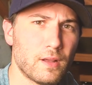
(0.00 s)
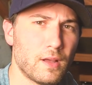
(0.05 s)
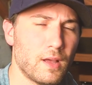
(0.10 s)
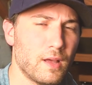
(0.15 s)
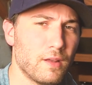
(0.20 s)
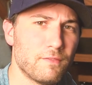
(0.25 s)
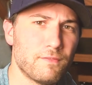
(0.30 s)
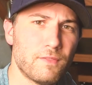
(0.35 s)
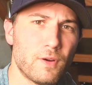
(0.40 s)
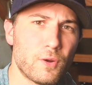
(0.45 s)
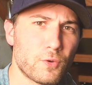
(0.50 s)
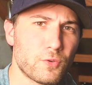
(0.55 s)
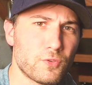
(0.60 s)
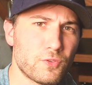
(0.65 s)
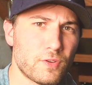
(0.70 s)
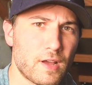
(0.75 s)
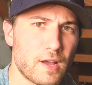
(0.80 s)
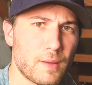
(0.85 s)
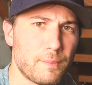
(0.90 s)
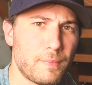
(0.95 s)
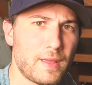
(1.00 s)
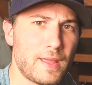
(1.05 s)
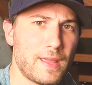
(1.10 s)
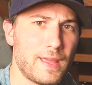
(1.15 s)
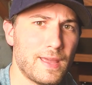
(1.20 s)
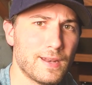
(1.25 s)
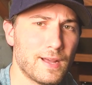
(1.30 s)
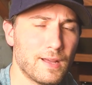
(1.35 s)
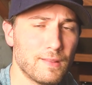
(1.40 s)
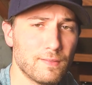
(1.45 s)
on Photoshop,
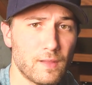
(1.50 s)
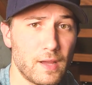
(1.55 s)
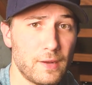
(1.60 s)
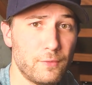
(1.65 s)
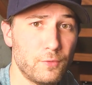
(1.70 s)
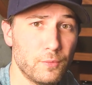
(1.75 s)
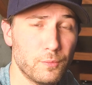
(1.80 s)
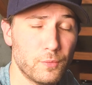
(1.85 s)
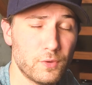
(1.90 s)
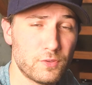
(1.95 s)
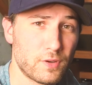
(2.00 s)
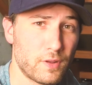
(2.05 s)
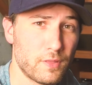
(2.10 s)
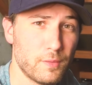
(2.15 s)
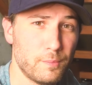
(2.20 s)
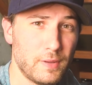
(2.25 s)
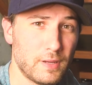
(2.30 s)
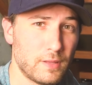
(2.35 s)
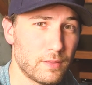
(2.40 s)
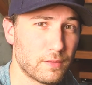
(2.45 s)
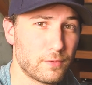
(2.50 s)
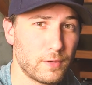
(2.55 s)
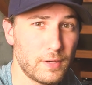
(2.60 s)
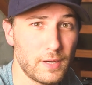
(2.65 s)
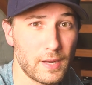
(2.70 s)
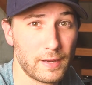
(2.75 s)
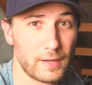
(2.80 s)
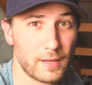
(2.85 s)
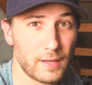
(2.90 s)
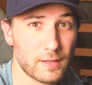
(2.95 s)
and on Lightroom, which are the big
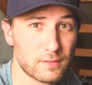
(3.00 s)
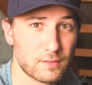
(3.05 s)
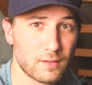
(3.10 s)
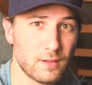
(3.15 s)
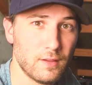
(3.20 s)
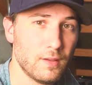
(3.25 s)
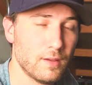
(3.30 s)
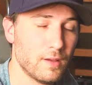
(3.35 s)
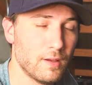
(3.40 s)
three, I guess.